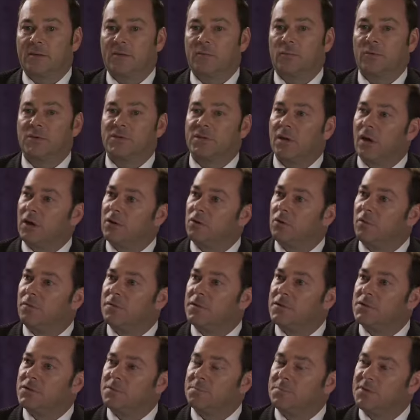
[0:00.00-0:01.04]
we started off
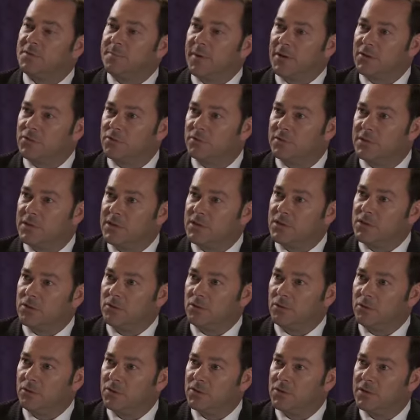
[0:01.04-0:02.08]
in some specialty
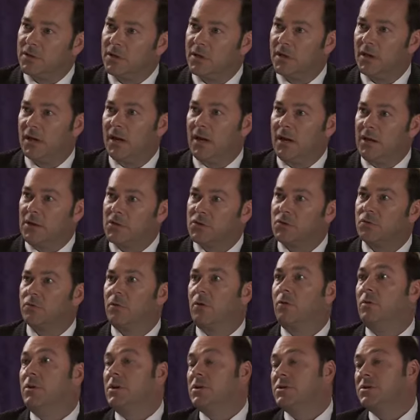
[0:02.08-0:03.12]
stores, and it's
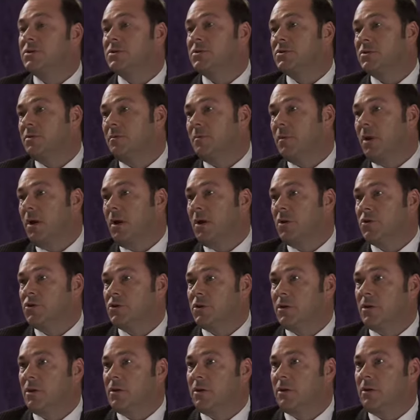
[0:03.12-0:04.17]
grown into some
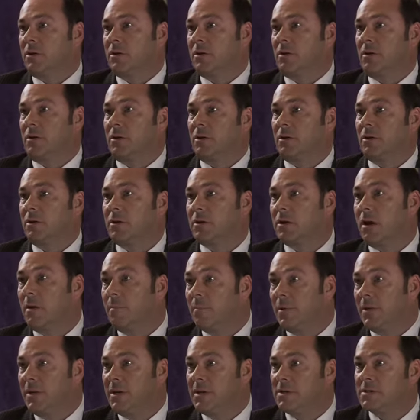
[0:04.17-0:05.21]
larger
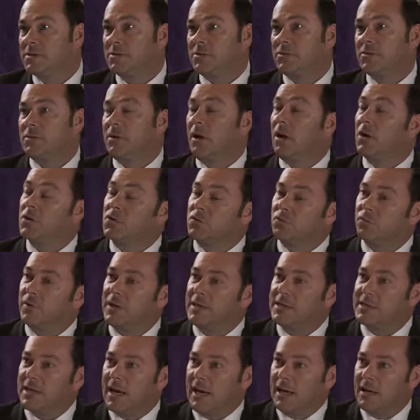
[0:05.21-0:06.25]
companies, larger
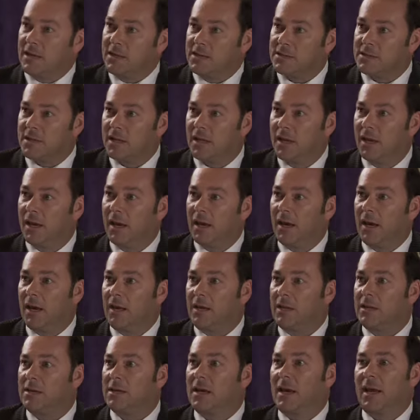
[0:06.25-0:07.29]
retailers. Mm-hmm.
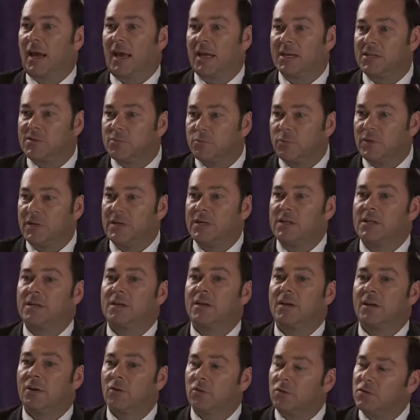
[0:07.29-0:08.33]
And as we
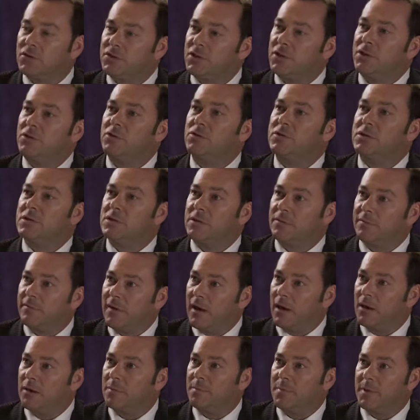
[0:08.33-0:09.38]
continue to
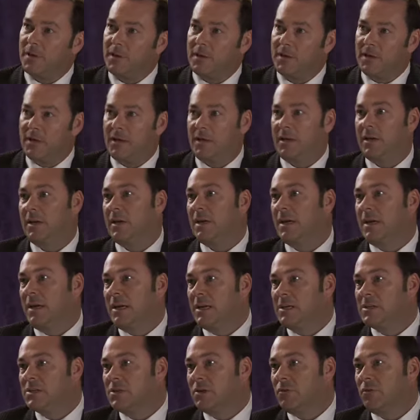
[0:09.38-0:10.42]
develop and the
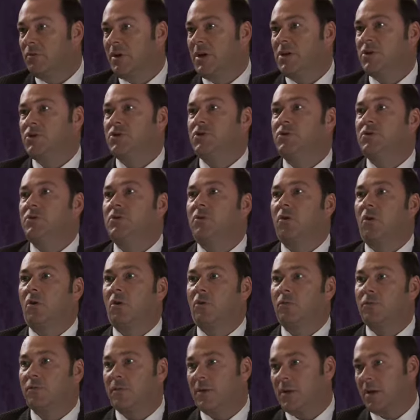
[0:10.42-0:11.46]
integration
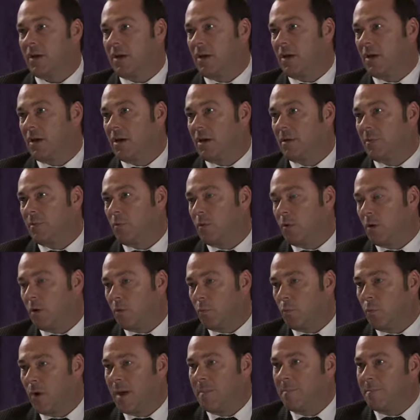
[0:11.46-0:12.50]
of
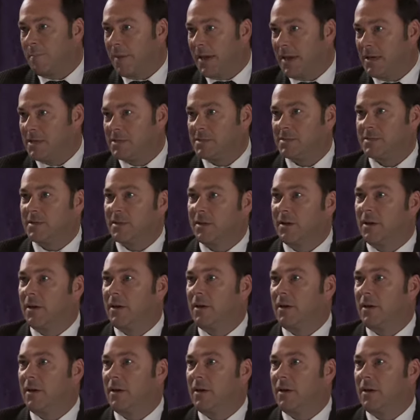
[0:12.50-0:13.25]
web-based